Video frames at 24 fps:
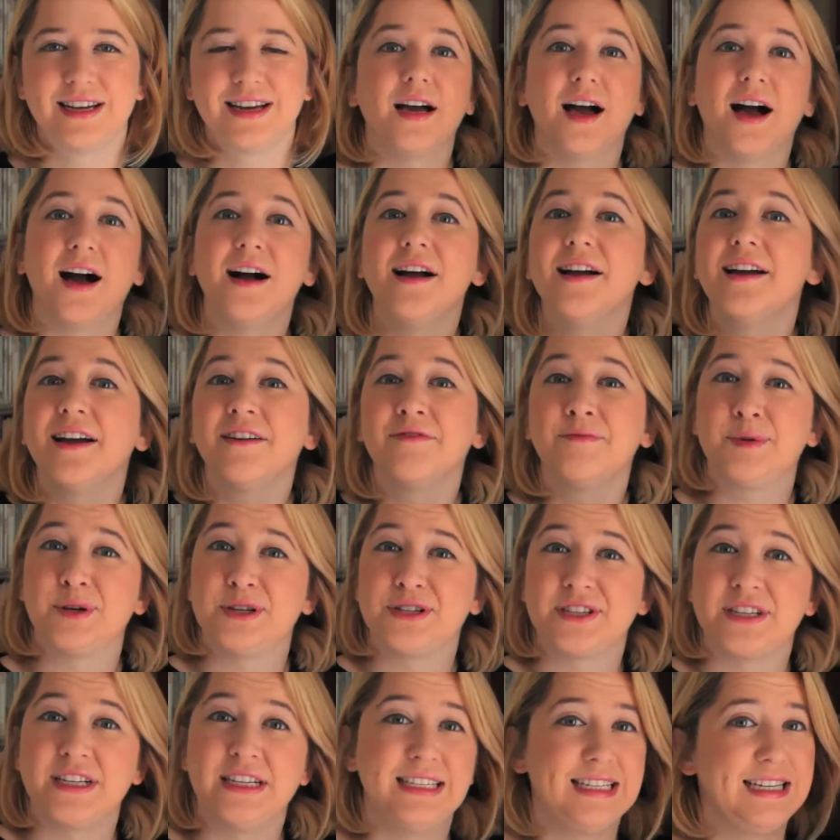I have
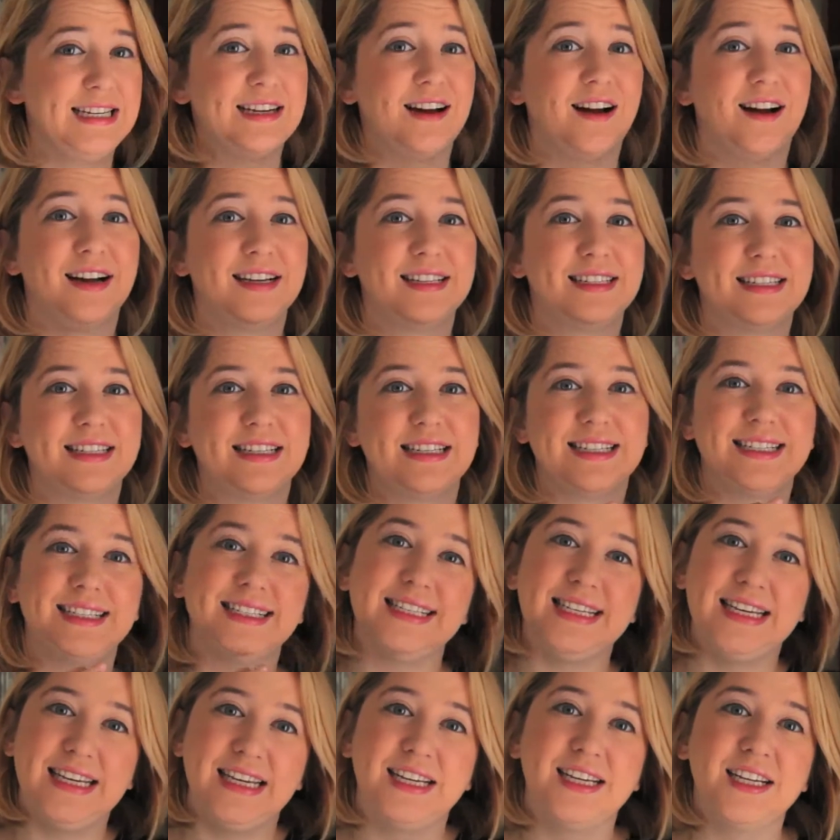personally not
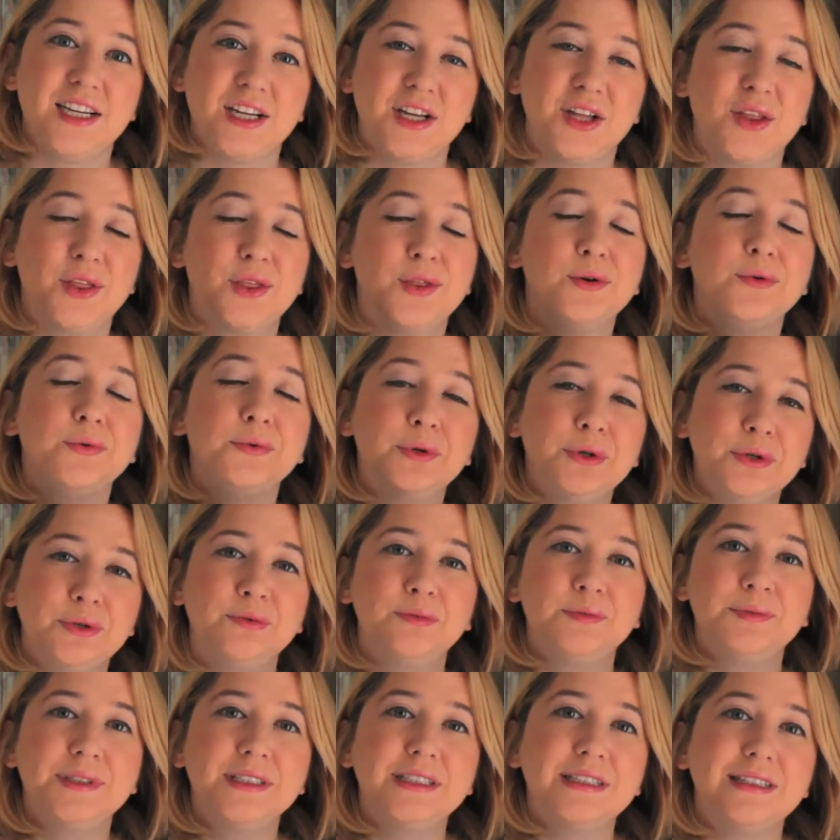seen The
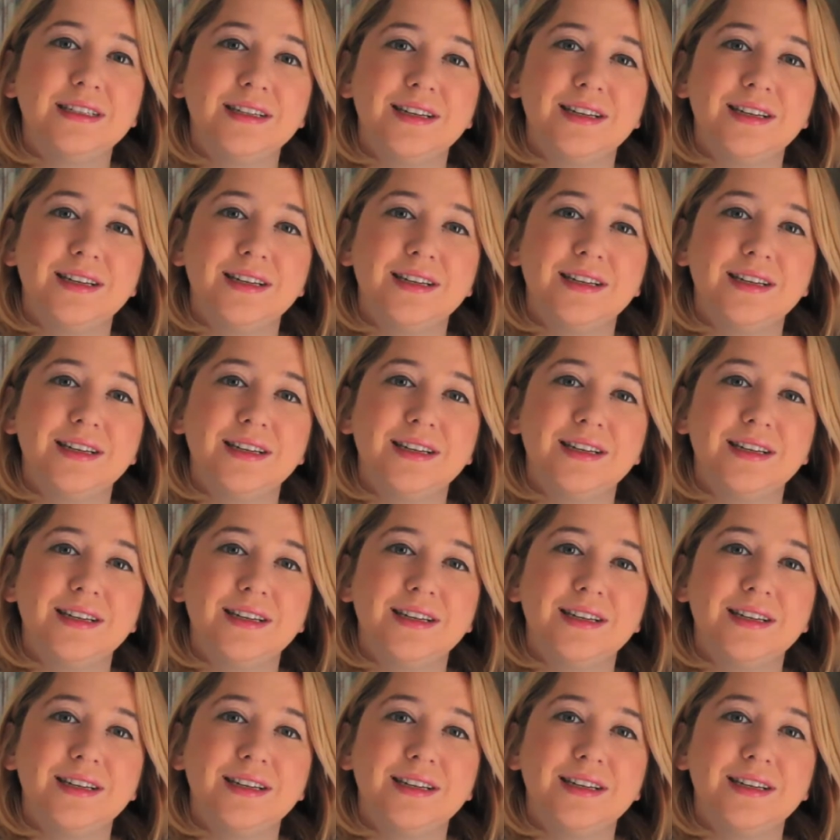Room,